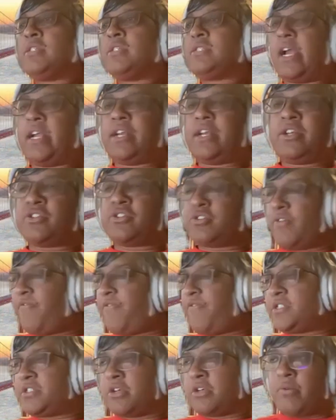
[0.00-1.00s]
Scientists are
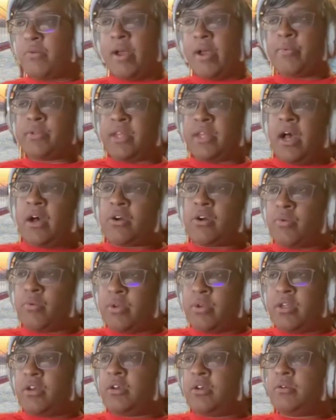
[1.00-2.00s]
futzing around with the
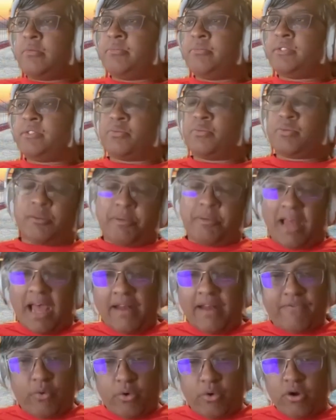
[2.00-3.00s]
algorithms, with the
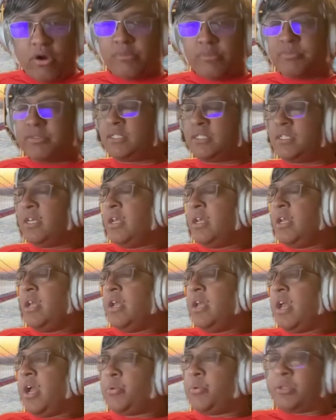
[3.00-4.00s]
platforms,
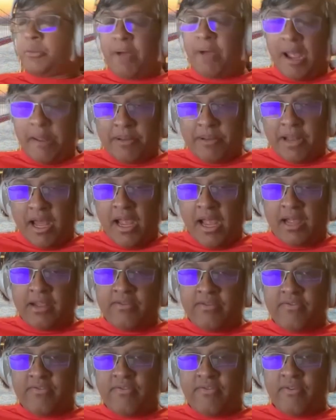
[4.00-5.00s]
with the
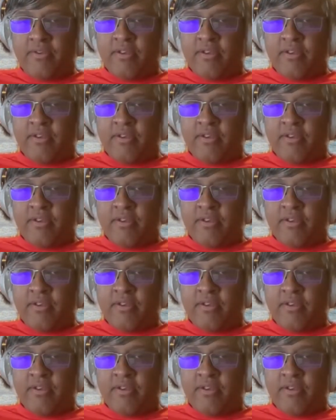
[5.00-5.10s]
pipelines.